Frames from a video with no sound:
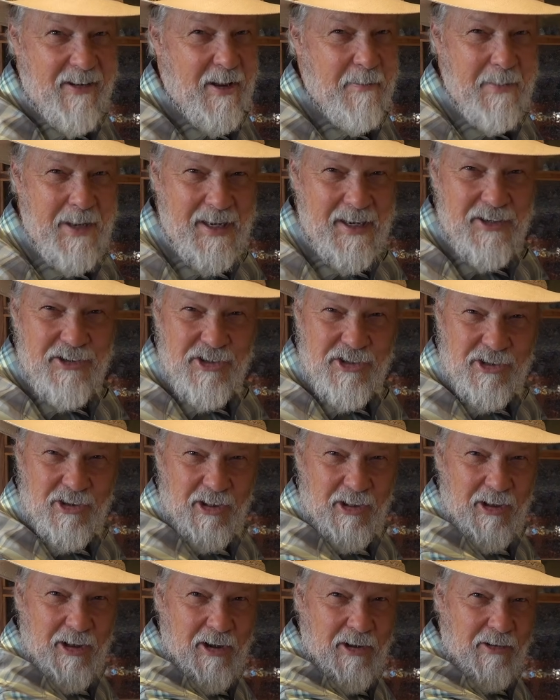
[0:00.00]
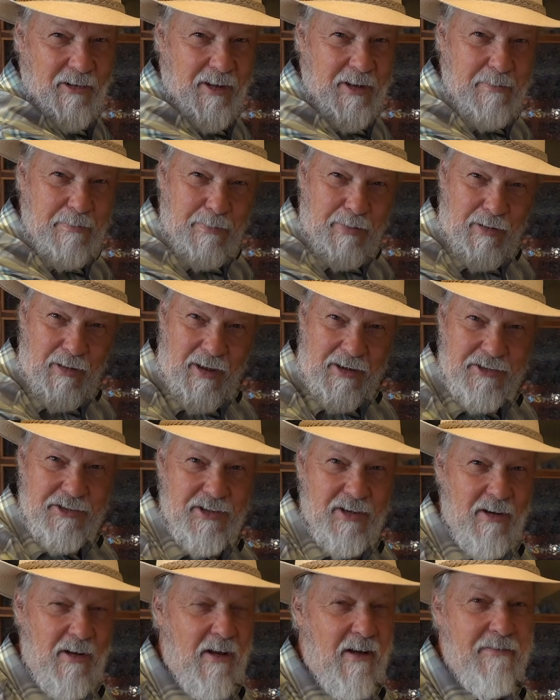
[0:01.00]
I mean, it just literally plucks
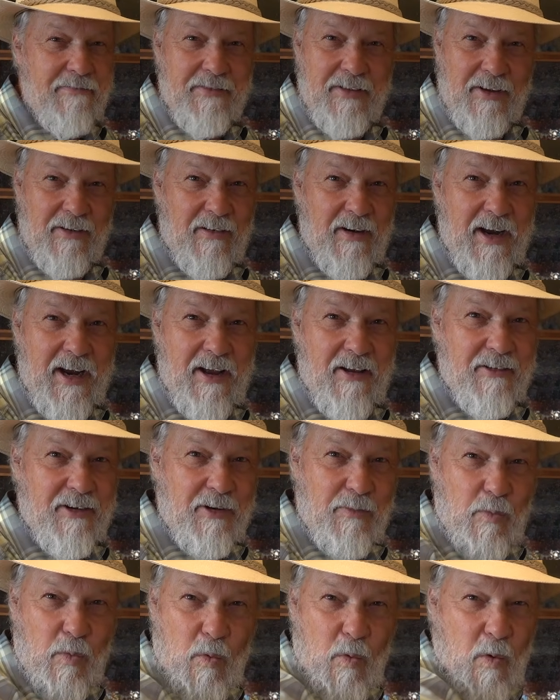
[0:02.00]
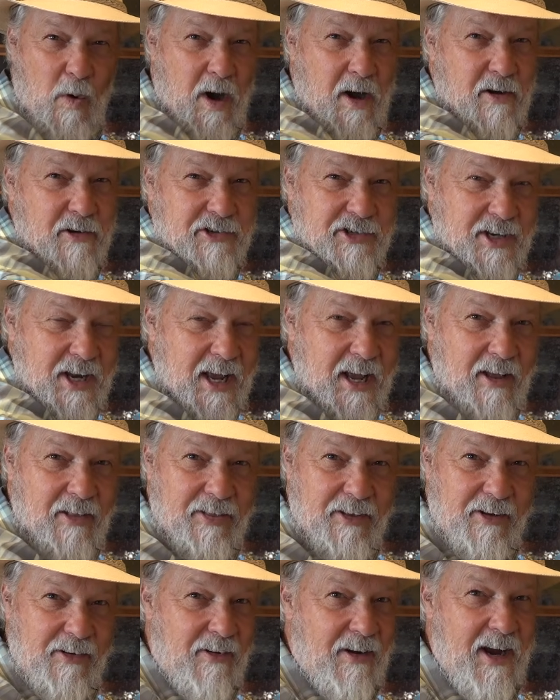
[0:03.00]
it off the ground and wears down
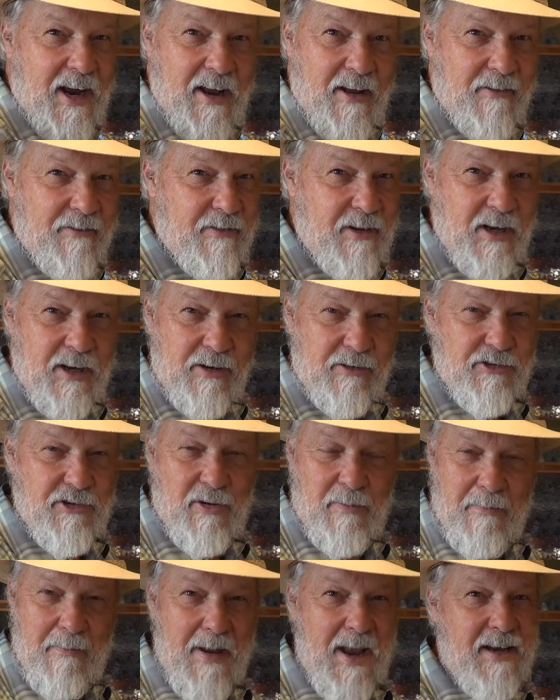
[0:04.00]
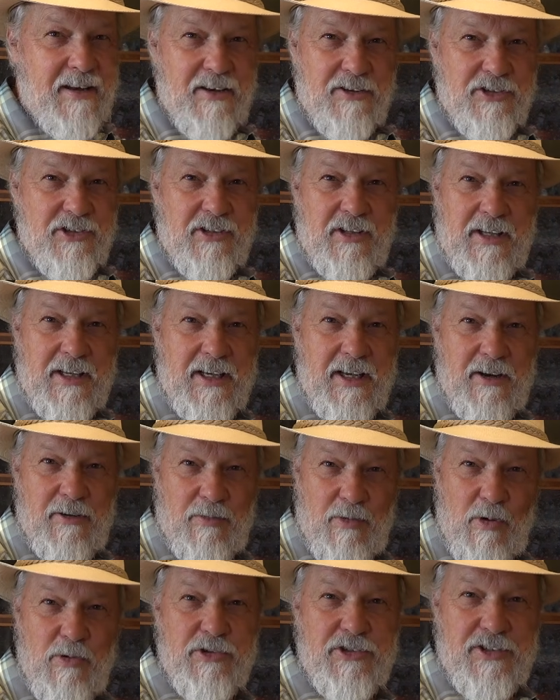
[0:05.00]
the ground, like tremendously
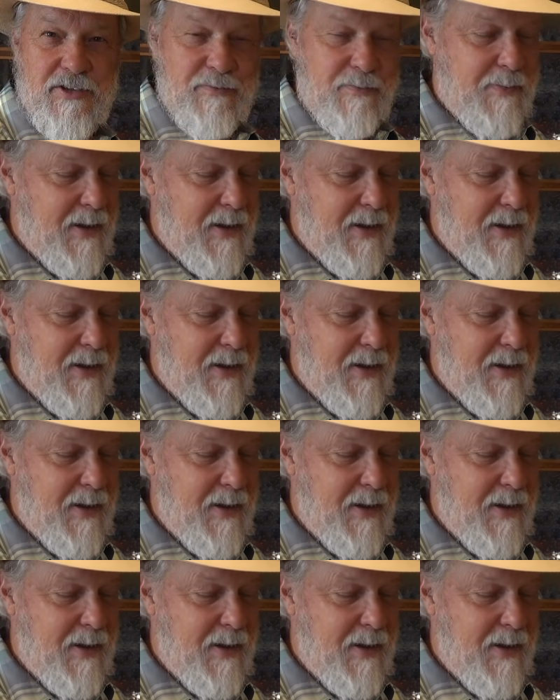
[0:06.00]
erosive